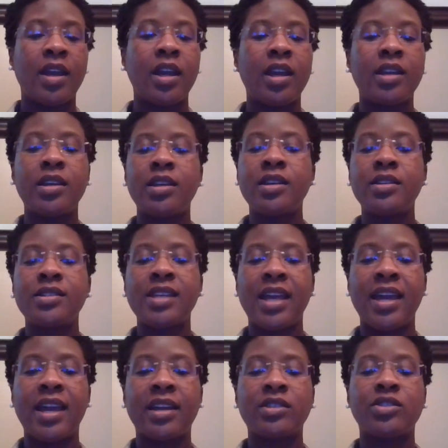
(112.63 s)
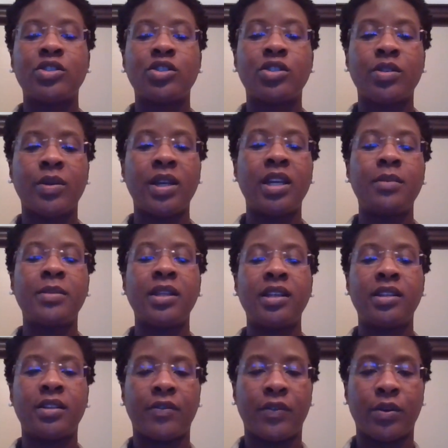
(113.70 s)
It is extremely
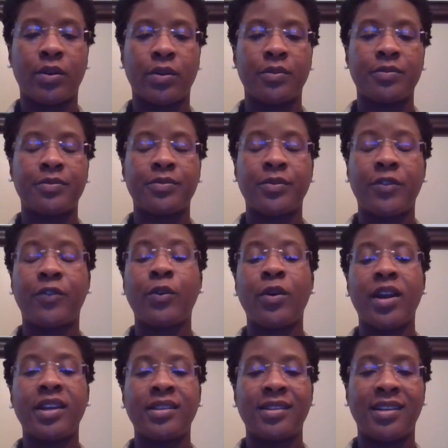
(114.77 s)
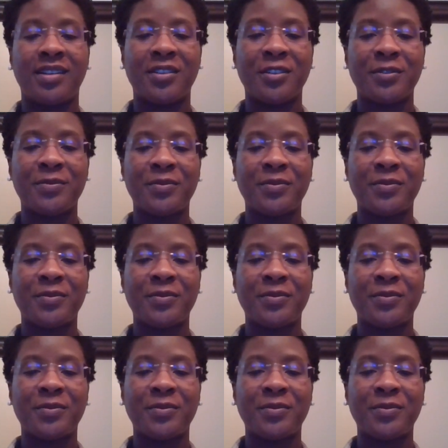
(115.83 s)
difficult for a leader